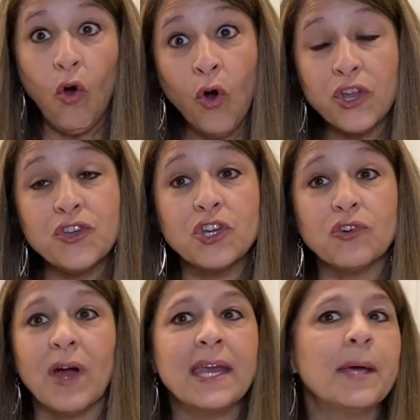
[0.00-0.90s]
or you could
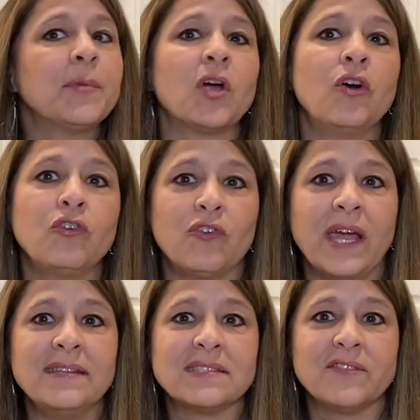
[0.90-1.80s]
grind up your own
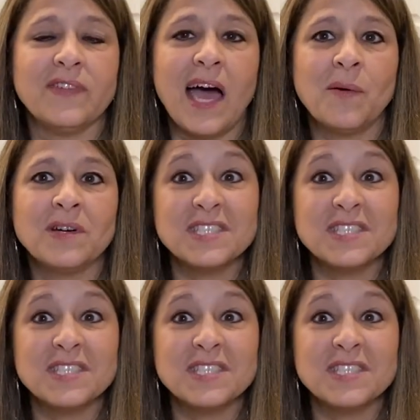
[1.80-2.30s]
grains to flour